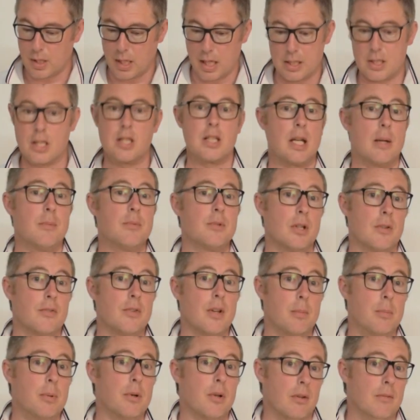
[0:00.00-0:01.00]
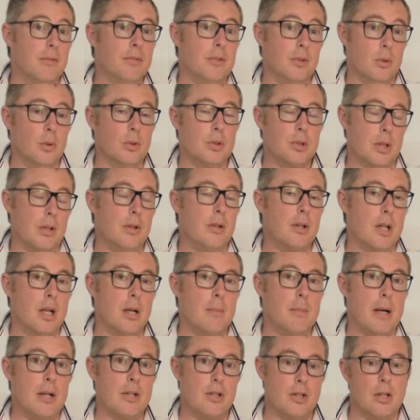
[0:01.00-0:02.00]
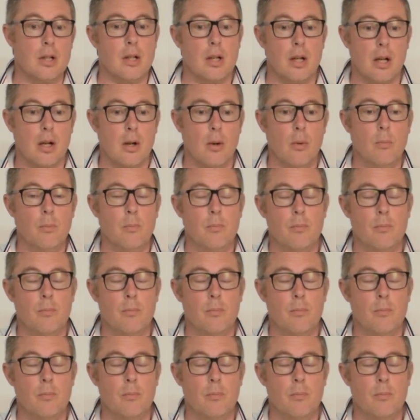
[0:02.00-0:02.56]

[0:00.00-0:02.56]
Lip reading: It's the same stuff they put on floor, so you can imagine it. I've